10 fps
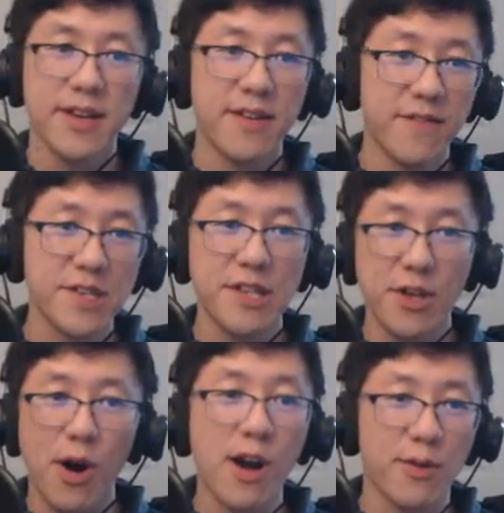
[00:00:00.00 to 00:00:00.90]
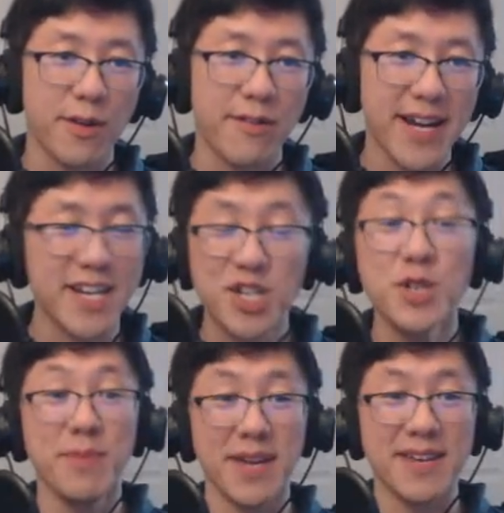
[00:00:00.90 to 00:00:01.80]
it feels a little awkward, right? It
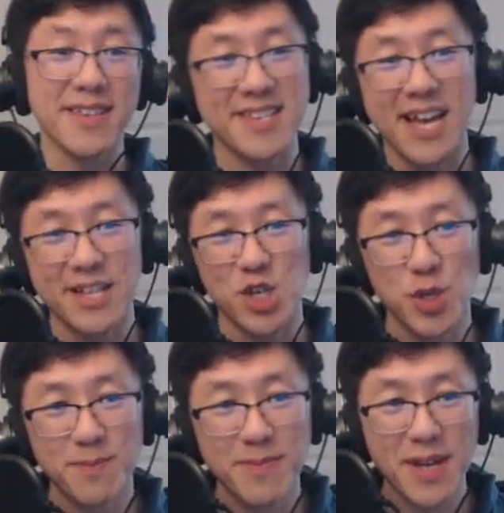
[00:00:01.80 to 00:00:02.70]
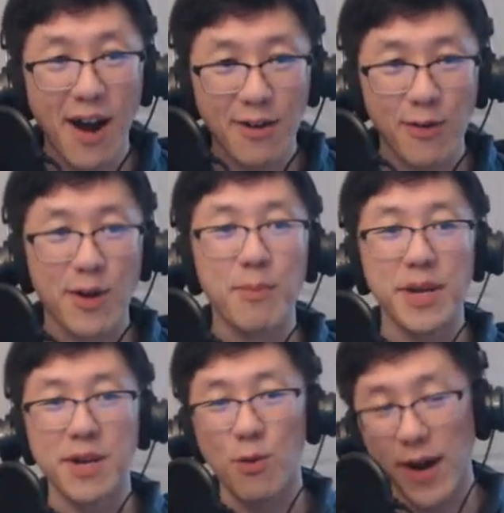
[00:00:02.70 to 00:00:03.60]
shouldn't be. The silence shouldn't be awkward,
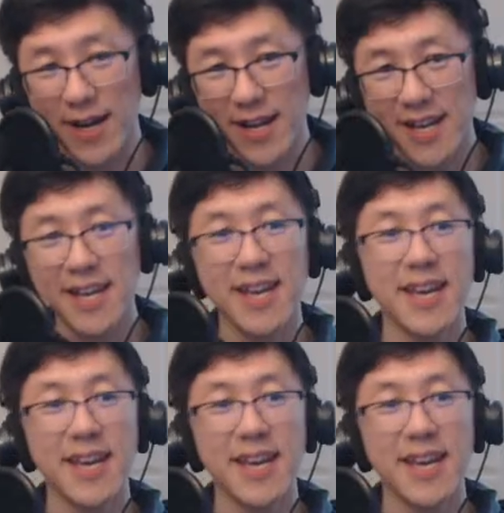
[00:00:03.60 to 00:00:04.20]
but you're waiting.